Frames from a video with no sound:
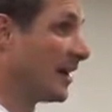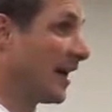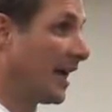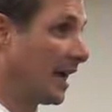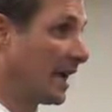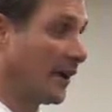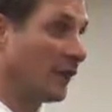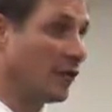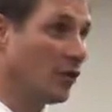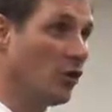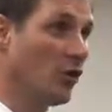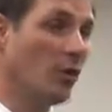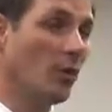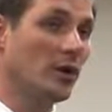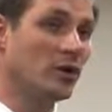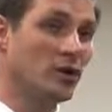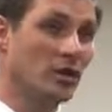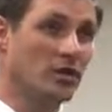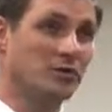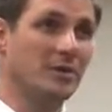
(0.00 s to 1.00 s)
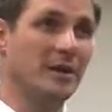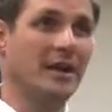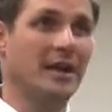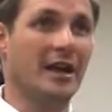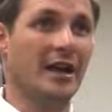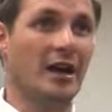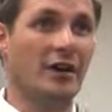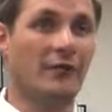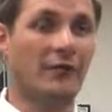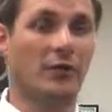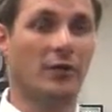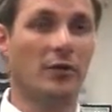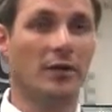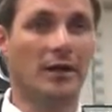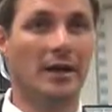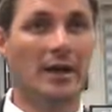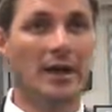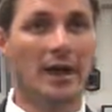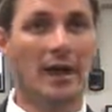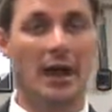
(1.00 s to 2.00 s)
And if you would just be careful
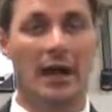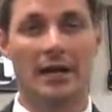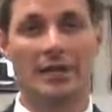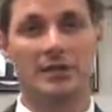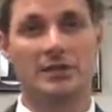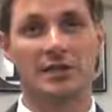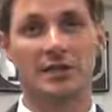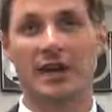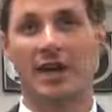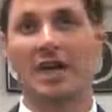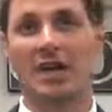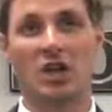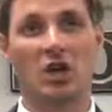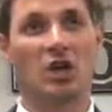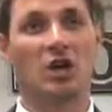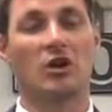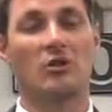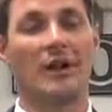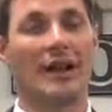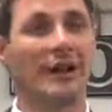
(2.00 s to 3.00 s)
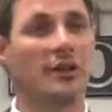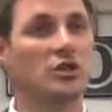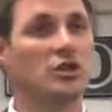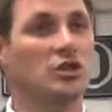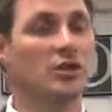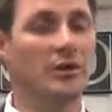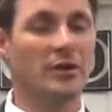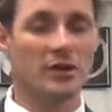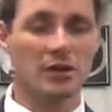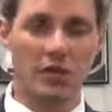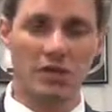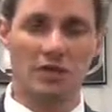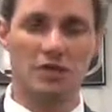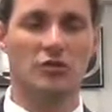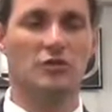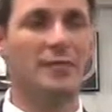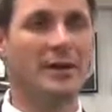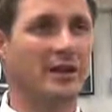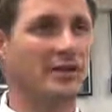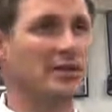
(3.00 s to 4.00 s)
uh, to not look around you and just
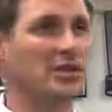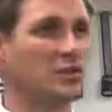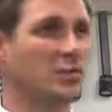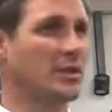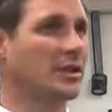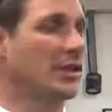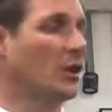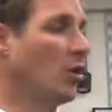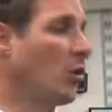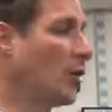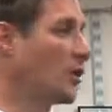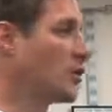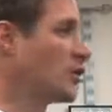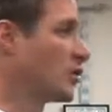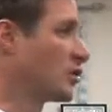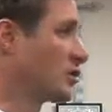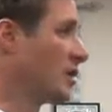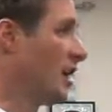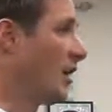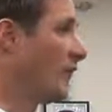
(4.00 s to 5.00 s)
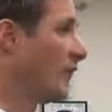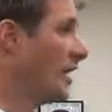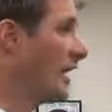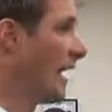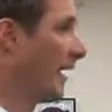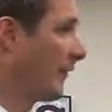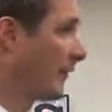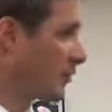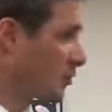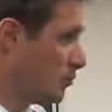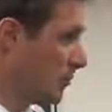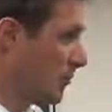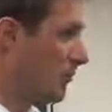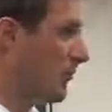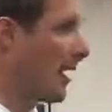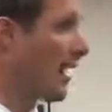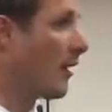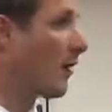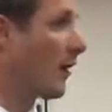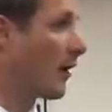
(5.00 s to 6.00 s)
do business with the Lord yourself. And let's
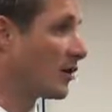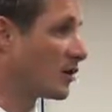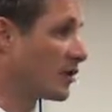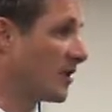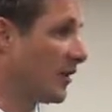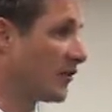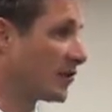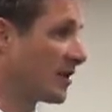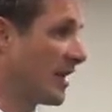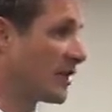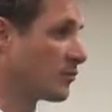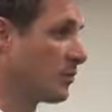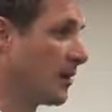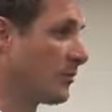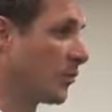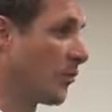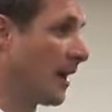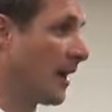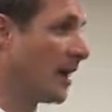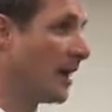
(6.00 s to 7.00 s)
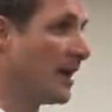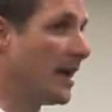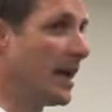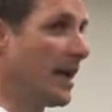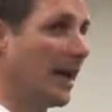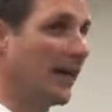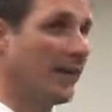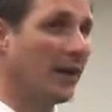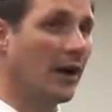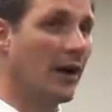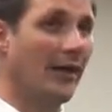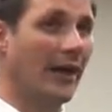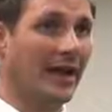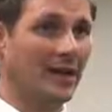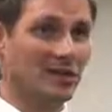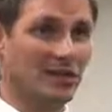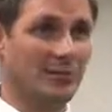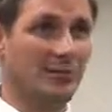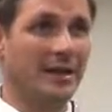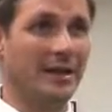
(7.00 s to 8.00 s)
prepare ourselves as we pray. And then I'll
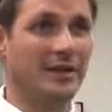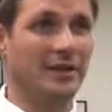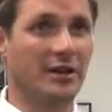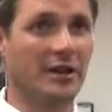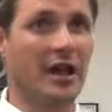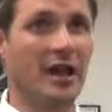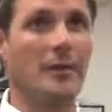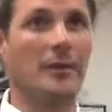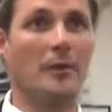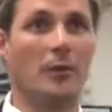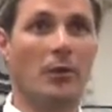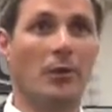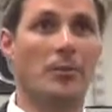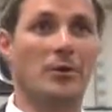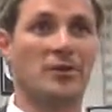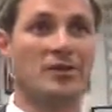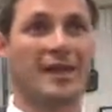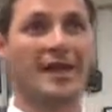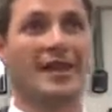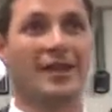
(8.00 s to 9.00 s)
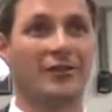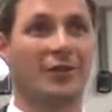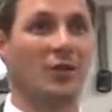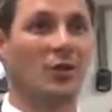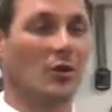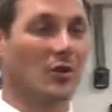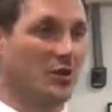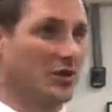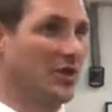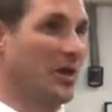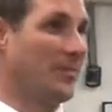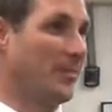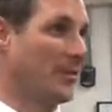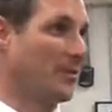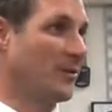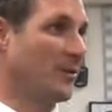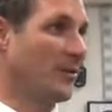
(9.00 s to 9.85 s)
ask the men to come and we'll partake of the Lord's Supper,